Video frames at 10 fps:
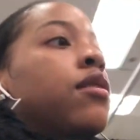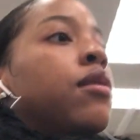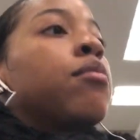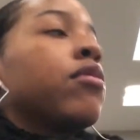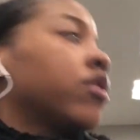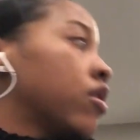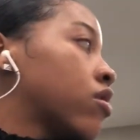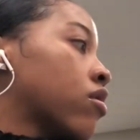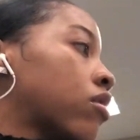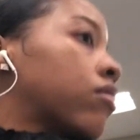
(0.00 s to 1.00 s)
the braid.
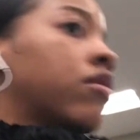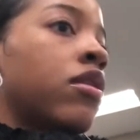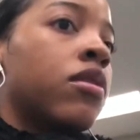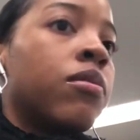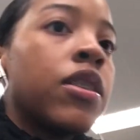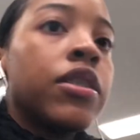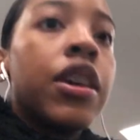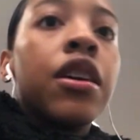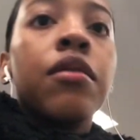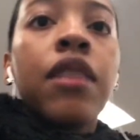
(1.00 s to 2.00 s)
So it's wasn't
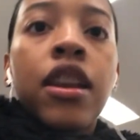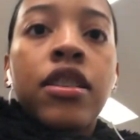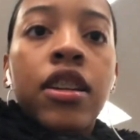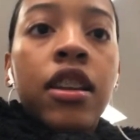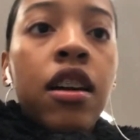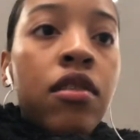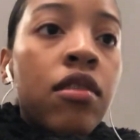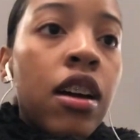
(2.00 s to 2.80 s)
cute. Had to take that. Oh,